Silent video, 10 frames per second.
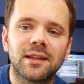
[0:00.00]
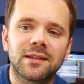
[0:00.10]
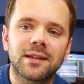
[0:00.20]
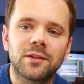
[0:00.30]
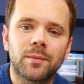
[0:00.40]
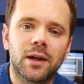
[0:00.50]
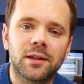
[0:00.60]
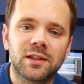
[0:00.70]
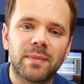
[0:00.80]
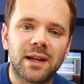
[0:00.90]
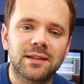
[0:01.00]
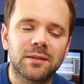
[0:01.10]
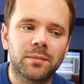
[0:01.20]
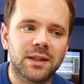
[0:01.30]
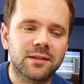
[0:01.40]
it sounds a bit
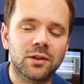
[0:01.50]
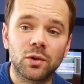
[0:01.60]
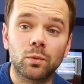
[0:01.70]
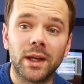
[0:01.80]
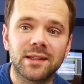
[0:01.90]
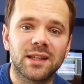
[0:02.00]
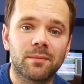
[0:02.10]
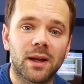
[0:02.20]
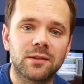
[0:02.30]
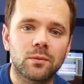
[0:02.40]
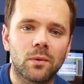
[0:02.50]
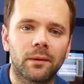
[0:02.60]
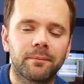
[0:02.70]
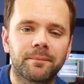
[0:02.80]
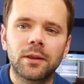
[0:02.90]
unexpected but it's a good way to get back to
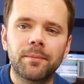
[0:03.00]
1.